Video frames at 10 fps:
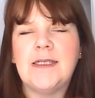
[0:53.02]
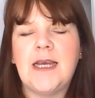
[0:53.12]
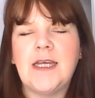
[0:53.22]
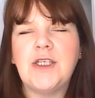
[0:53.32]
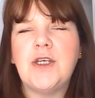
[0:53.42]

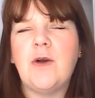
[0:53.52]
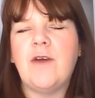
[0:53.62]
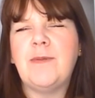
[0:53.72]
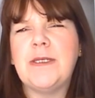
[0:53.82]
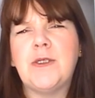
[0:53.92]
As you know,
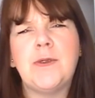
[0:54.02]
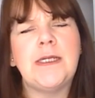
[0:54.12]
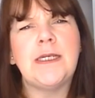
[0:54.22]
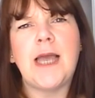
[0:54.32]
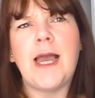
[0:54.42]
I've been
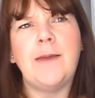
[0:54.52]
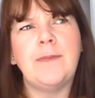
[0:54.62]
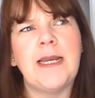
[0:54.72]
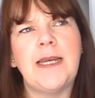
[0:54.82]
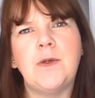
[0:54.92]
doing
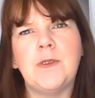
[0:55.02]
clinical